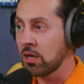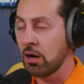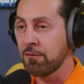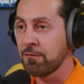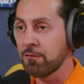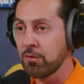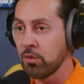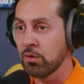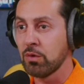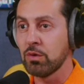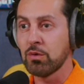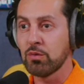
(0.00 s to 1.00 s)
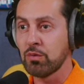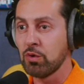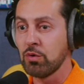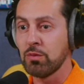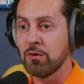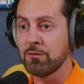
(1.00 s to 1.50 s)
a full
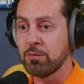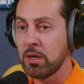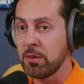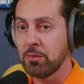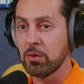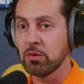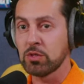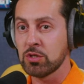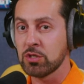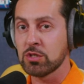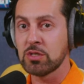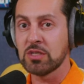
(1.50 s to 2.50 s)
room of people just